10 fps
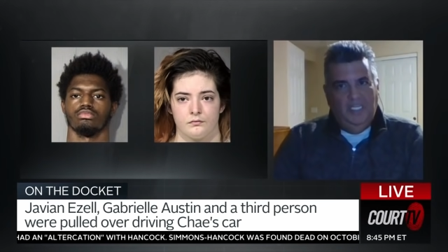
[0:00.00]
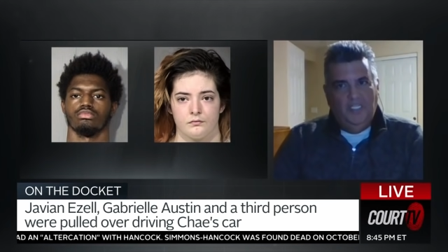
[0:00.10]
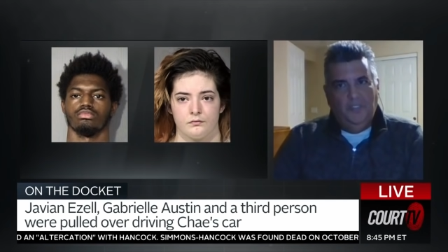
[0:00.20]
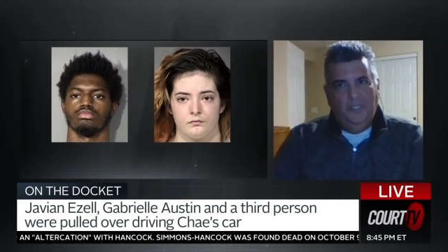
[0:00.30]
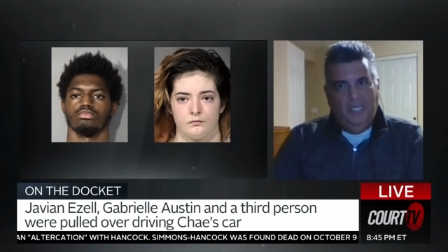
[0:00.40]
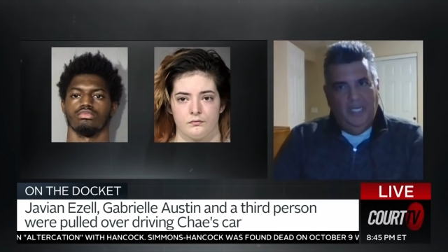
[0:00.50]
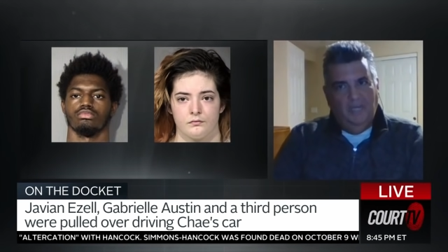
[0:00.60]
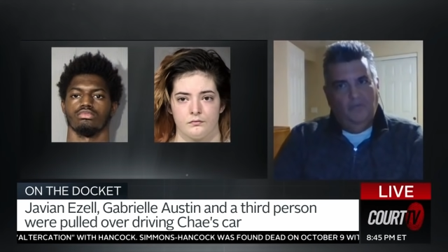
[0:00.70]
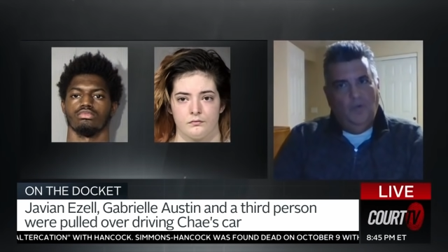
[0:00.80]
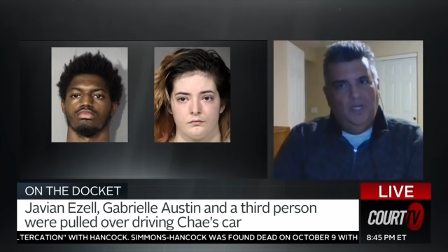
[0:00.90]
Speaker 1: issue again.
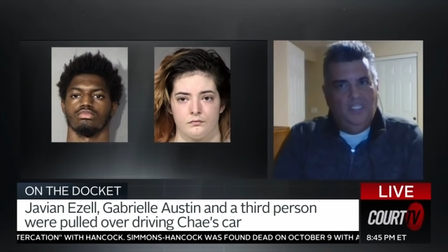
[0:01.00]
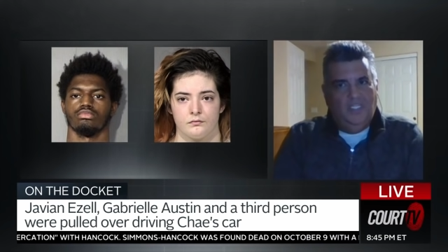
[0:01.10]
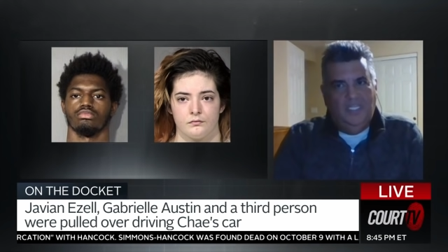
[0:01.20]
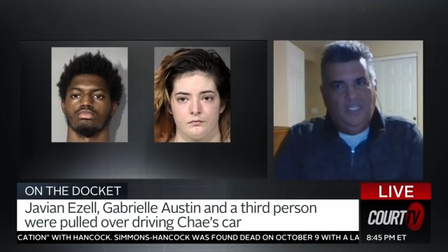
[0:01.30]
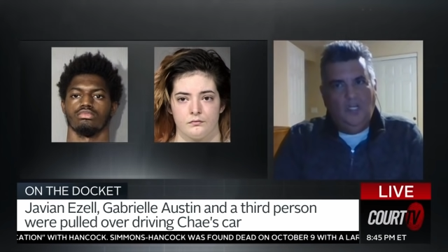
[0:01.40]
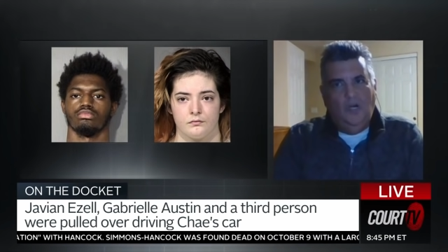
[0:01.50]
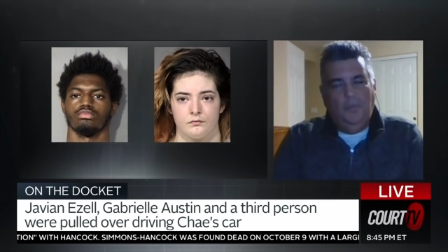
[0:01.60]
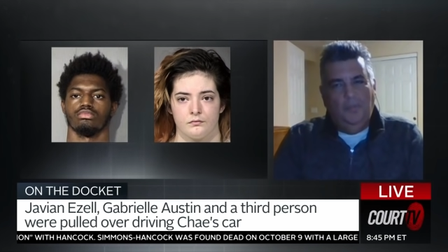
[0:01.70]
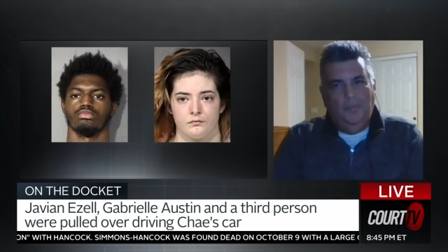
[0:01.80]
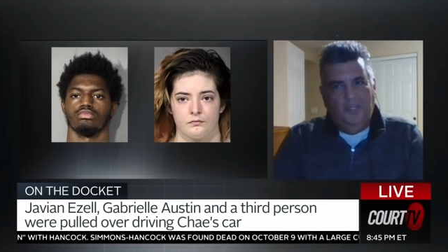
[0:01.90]
If one is less
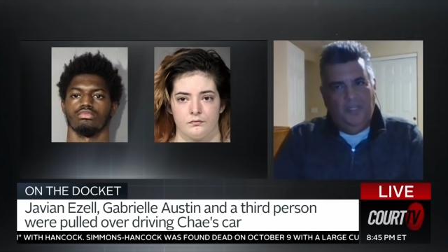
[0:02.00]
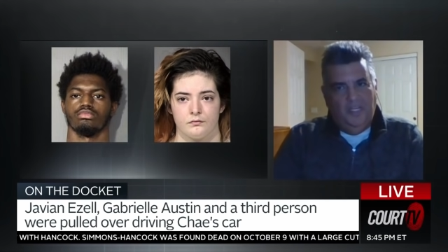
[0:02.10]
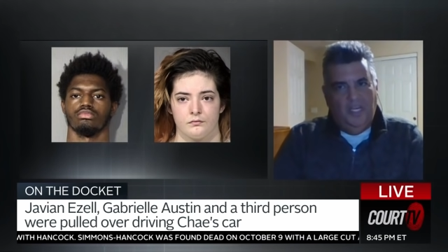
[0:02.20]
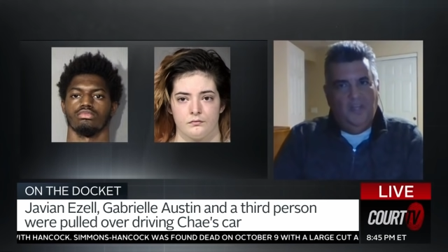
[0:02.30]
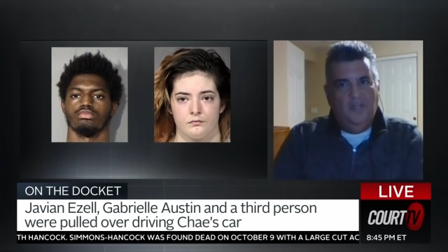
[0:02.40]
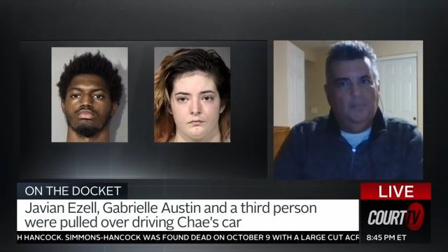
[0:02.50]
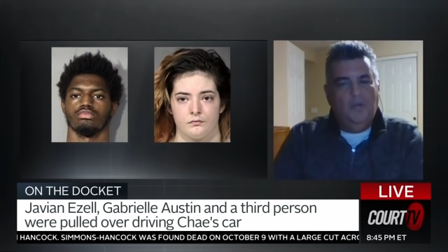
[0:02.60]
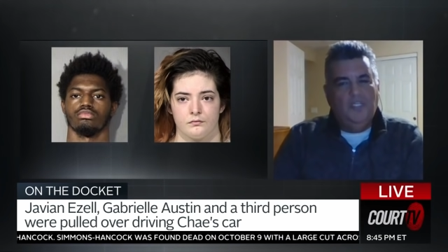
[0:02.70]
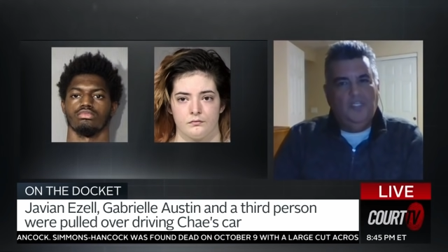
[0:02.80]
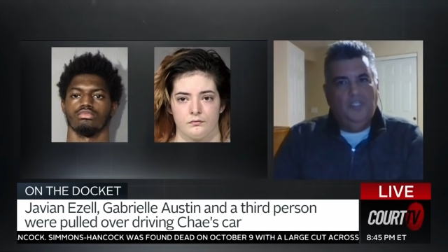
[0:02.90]
culpable than the other,
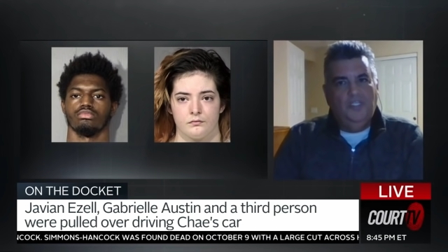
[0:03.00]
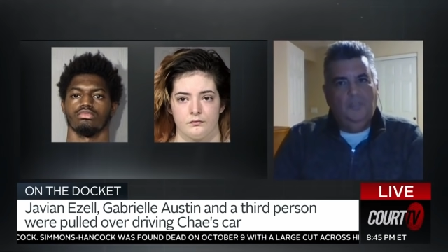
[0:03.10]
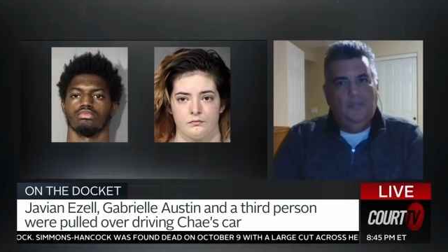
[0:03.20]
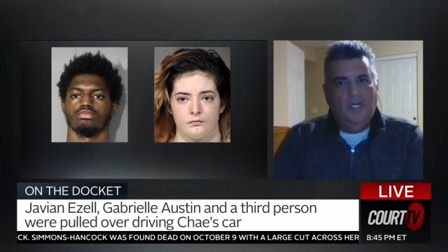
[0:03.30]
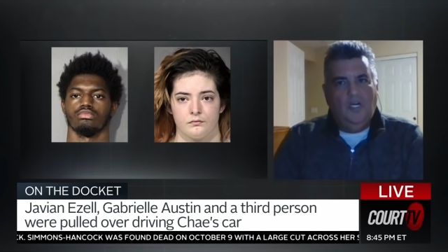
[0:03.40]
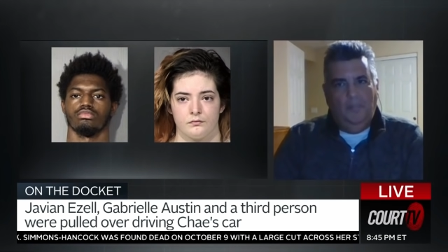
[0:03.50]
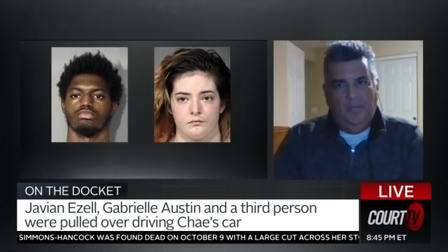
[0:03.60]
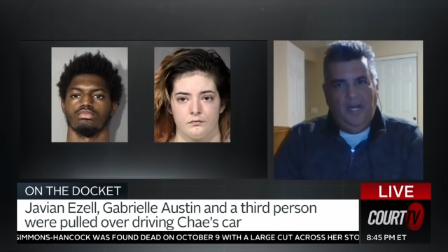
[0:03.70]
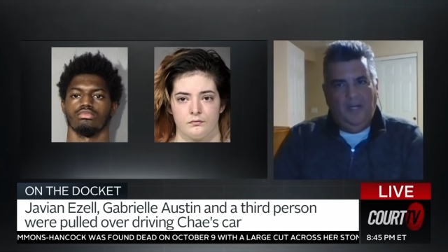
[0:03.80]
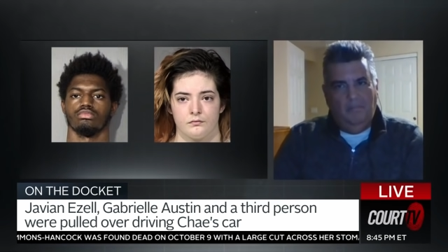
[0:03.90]
prosecutors in Maricopa
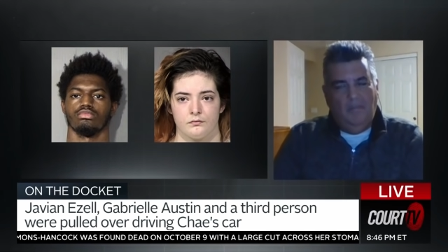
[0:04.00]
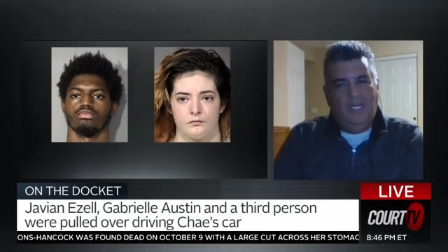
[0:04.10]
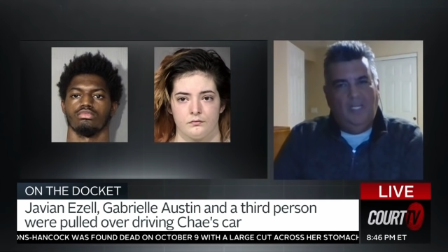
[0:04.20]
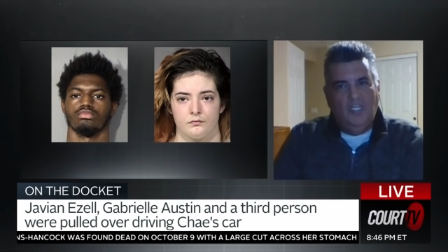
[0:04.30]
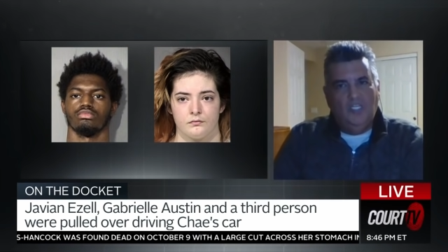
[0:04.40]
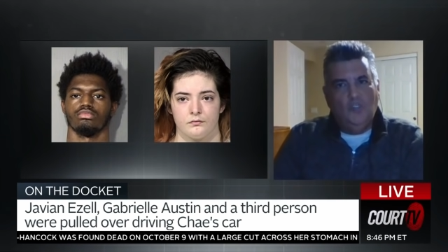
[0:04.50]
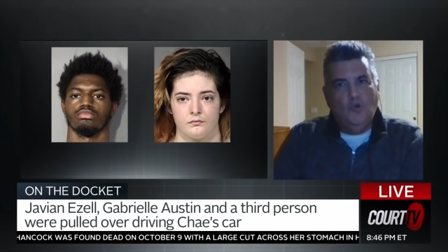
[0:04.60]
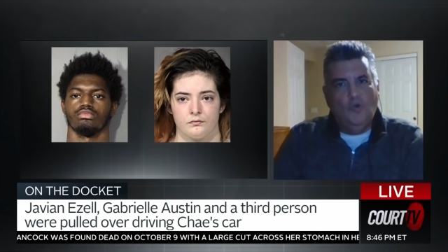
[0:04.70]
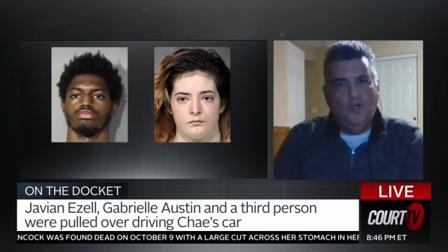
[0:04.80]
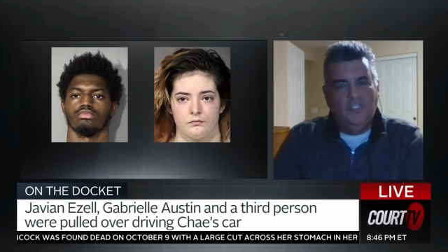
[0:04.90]
County might look
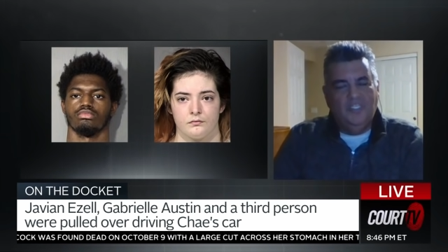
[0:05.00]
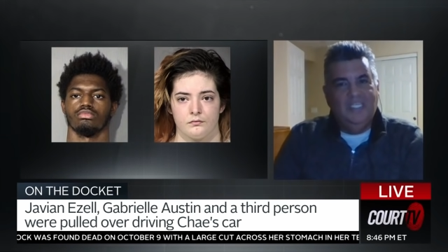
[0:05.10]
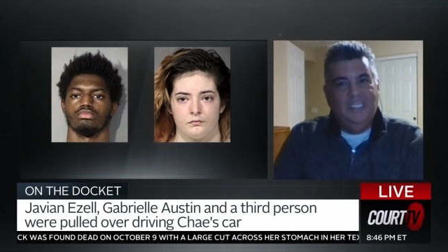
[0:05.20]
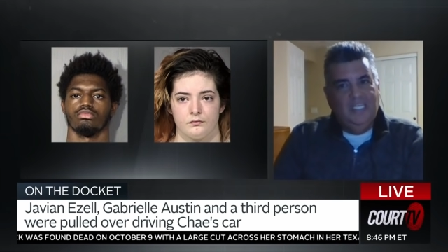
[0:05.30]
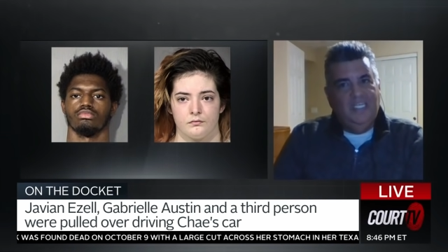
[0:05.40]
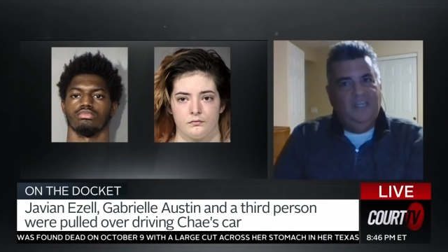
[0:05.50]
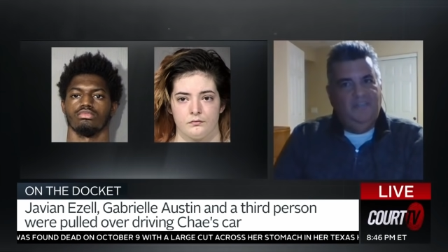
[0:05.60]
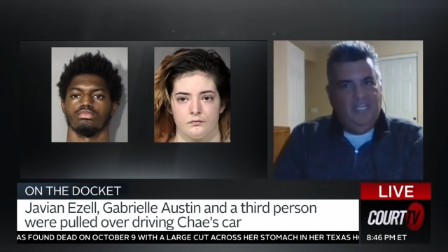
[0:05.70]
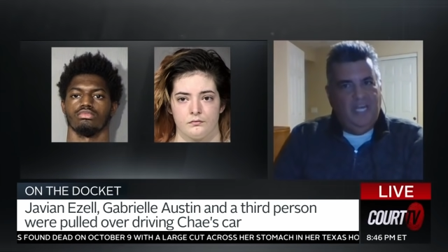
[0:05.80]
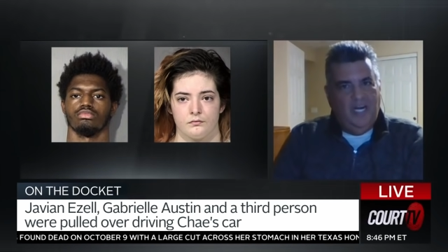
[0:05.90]
towards
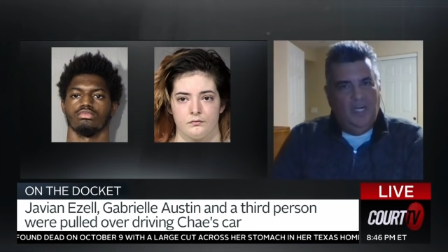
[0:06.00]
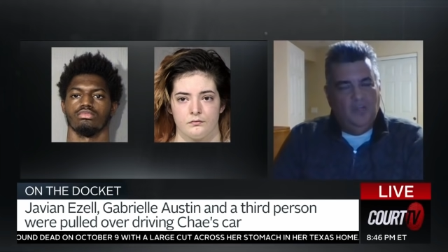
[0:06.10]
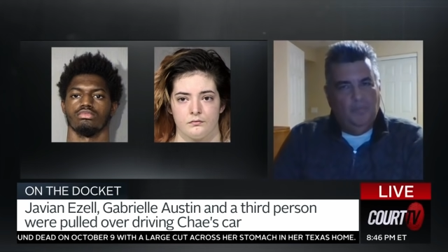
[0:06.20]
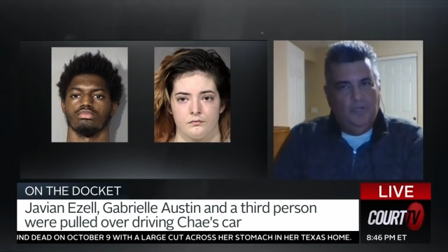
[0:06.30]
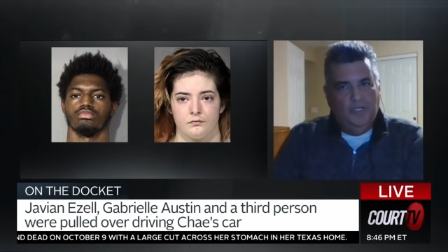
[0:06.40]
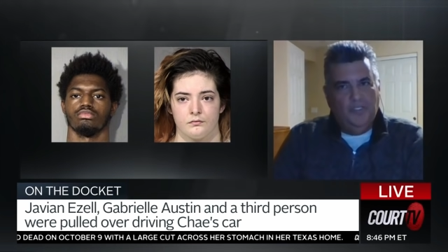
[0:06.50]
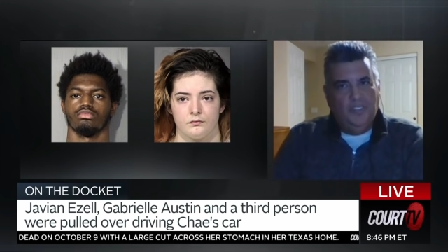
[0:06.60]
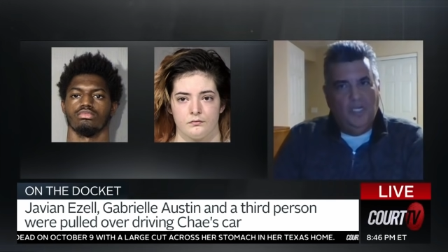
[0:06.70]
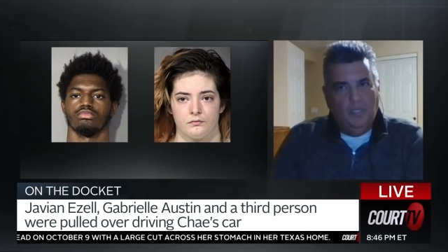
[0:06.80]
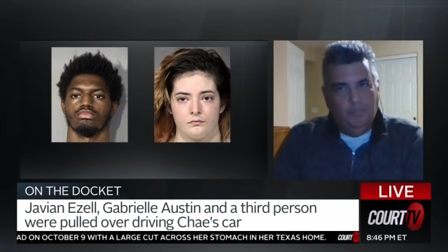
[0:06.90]
giving that other
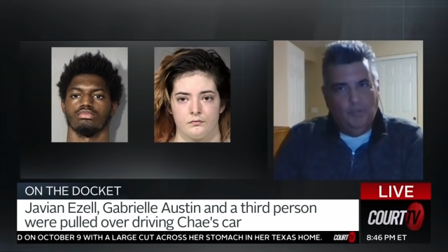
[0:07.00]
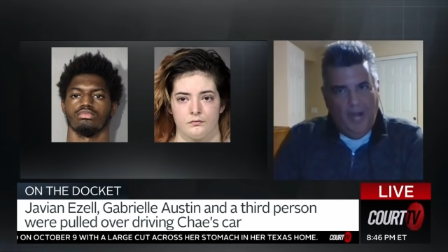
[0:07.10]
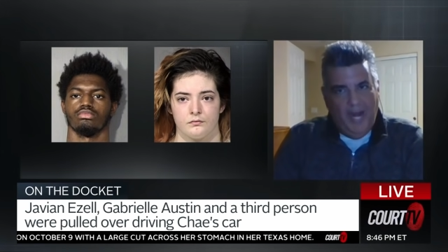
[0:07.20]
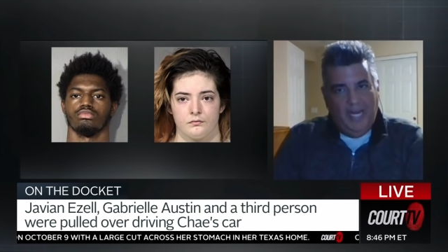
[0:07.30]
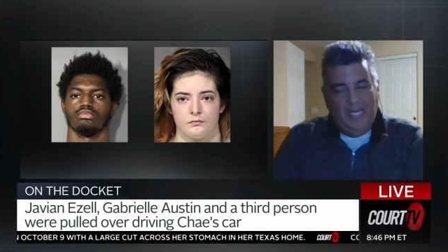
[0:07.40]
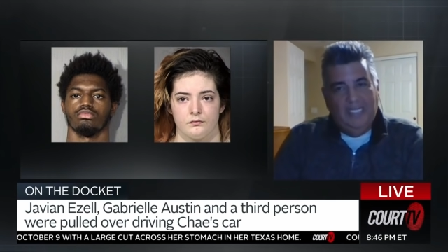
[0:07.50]
person a break.